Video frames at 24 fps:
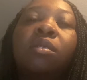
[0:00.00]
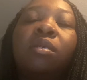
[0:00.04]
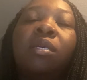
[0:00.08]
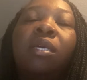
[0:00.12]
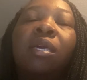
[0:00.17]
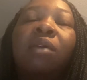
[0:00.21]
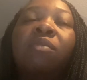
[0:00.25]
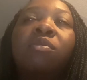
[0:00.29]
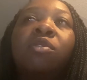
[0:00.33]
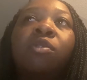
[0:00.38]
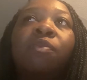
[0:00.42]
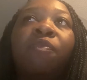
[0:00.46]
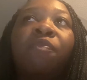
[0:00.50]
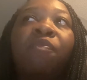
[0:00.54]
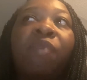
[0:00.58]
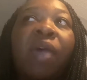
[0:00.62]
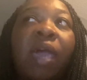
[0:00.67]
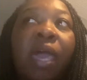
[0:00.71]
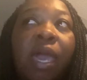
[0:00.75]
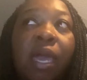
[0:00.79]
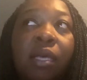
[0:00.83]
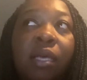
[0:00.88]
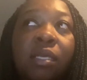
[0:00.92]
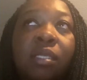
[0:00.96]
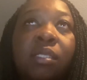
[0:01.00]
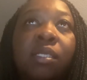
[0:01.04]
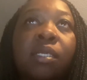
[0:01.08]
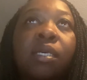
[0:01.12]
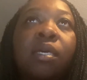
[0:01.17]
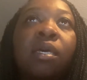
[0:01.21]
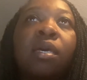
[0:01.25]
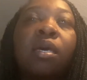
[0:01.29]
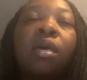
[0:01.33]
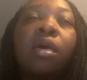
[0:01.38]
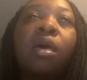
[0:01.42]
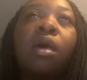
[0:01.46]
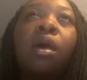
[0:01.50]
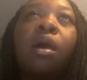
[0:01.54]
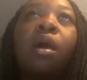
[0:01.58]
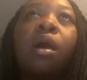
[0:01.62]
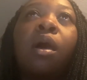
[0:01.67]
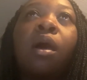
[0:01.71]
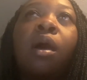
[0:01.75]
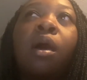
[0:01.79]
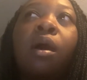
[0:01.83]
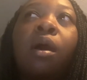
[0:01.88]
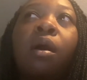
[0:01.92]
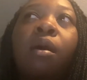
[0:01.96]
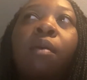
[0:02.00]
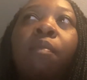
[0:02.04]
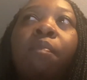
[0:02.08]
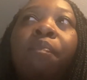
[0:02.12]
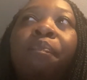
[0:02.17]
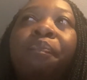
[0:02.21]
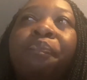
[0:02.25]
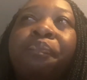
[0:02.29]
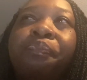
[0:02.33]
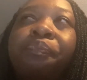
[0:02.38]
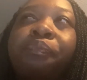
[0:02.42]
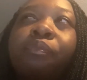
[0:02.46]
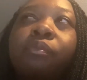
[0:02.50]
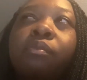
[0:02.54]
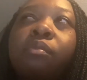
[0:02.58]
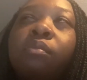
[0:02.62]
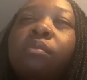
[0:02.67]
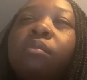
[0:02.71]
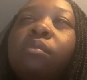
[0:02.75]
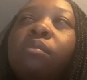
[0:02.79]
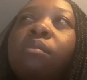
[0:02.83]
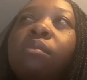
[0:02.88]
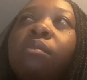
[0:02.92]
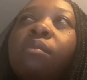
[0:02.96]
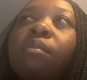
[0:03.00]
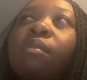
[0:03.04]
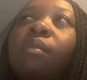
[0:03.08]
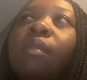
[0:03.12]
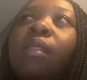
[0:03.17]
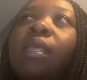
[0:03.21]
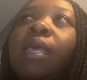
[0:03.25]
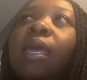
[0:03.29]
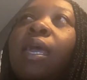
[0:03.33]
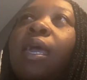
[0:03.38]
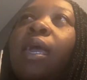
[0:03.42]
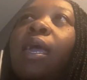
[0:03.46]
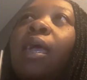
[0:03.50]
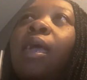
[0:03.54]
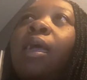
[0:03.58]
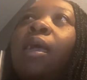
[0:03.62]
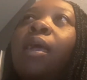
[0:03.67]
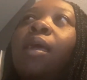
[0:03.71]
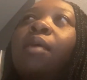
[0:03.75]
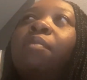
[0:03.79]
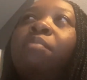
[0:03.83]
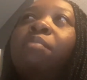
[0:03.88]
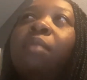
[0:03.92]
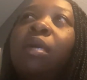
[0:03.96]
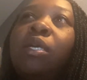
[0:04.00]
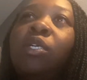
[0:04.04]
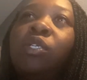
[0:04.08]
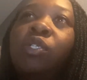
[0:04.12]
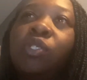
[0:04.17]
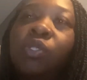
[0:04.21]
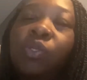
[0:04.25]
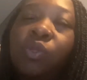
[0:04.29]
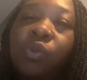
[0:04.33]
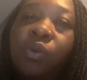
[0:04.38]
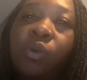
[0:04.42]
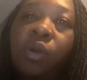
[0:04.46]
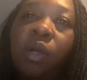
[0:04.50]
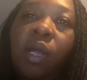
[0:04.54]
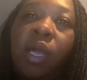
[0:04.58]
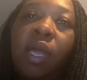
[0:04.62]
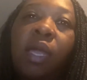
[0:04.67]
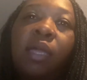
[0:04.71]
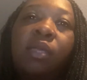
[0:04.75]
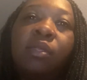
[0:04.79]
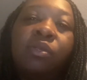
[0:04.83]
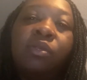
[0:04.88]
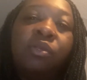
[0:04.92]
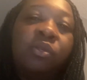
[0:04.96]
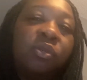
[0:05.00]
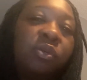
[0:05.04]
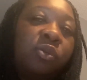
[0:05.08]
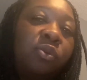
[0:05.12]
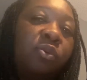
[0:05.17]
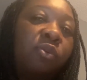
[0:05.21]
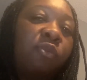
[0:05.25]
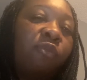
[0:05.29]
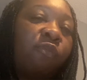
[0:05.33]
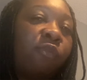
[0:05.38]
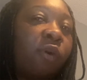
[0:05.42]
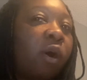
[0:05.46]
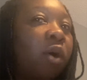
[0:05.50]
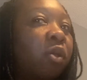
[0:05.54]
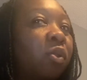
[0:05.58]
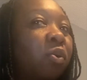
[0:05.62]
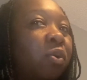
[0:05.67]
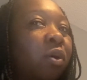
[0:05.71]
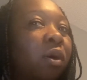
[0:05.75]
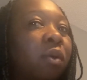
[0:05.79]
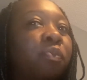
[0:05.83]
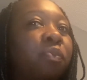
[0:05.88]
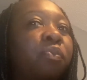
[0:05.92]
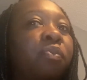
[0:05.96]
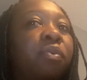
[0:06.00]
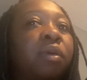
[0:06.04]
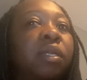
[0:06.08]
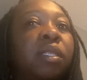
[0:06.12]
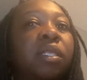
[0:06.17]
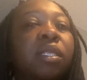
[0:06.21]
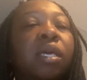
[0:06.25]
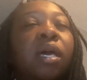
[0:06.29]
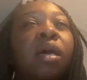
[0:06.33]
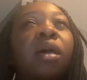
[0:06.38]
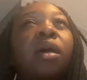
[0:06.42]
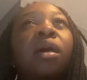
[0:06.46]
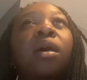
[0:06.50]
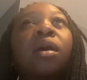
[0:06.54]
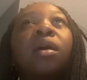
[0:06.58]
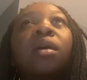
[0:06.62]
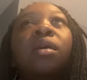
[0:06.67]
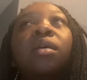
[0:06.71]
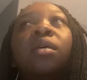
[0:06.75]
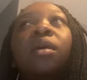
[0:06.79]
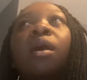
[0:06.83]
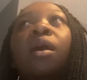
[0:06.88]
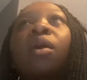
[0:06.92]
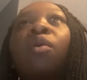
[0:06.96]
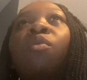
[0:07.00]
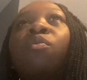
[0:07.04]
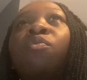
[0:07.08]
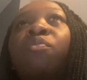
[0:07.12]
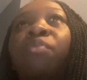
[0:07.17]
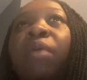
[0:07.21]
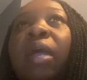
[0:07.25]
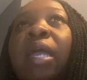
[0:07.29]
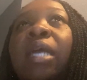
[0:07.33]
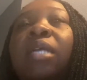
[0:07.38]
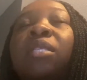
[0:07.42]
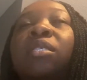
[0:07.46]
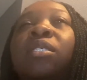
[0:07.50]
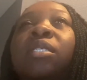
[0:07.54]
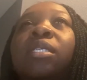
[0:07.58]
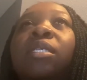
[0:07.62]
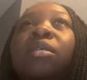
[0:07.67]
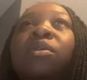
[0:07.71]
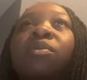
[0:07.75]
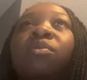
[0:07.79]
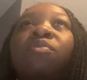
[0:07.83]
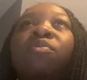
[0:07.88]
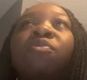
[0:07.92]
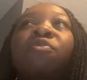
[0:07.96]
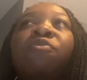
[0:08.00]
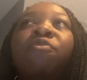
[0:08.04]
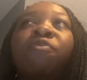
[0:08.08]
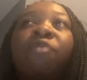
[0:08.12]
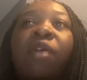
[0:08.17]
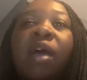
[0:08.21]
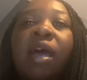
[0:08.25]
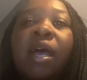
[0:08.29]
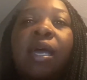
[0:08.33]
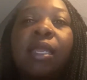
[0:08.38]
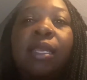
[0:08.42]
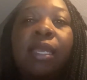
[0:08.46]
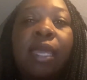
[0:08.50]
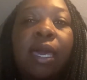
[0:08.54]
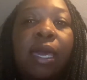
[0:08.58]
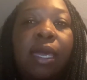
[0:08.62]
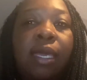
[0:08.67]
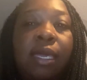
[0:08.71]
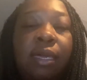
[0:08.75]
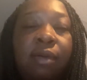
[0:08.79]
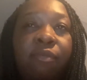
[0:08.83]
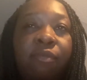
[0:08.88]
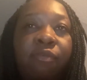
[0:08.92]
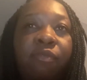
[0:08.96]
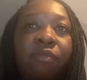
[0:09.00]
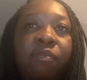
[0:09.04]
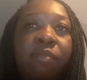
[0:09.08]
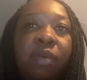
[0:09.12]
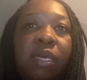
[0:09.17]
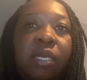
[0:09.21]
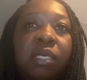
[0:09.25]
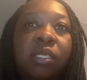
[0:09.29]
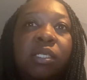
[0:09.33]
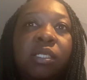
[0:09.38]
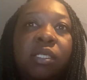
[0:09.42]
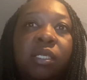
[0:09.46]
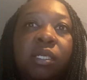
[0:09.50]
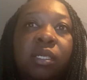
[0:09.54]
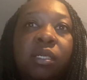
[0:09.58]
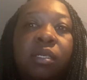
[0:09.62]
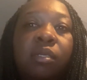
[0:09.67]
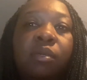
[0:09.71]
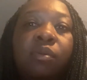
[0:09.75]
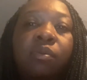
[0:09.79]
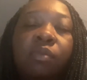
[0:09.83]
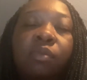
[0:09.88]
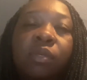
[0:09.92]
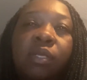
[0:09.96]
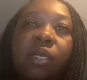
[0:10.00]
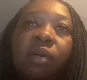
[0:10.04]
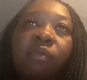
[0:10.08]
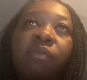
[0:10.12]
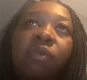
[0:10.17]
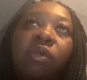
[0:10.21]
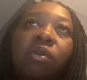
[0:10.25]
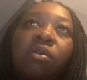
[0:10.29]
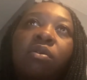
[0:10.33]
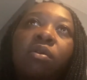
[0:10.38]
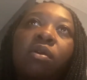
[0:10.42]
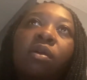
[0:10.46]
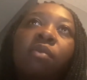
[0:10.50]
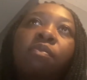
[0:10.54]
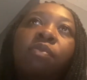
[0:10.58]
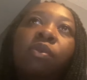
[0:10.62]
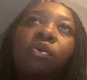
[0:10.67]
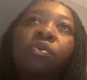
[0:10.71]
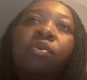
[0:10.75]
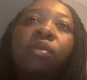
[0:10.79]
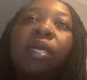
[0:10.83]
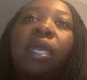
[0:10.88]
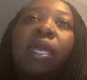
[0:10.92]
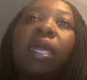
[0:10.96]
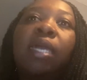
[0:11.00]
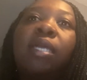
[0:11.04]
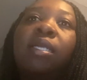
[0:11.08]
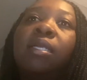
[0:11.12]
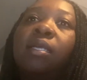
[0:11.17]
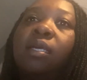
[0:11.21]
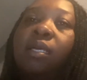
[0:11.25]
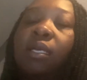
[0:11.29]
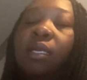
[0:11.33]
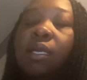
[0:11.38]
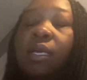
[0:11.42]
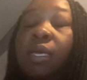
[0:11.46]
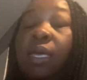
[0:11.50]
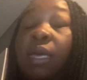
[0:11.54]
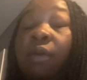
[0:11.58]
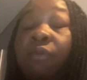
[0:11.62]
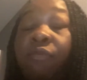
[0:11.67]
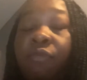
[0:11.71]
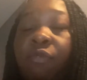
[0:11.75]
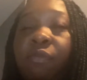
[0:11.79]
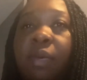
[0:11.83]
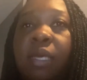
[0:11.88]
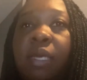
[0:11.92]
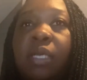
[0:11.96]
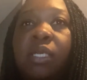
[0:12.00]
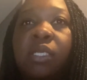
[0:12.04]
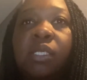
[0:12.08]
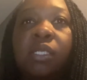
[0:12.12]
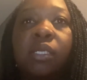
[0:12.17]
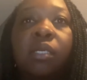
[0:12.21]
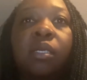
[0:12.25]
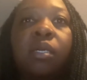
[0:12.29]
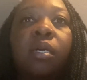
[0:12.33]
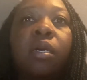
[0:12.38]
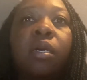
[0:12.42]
Gives facts, and make sure you follow up with a way to find that information whenever you're communicating information.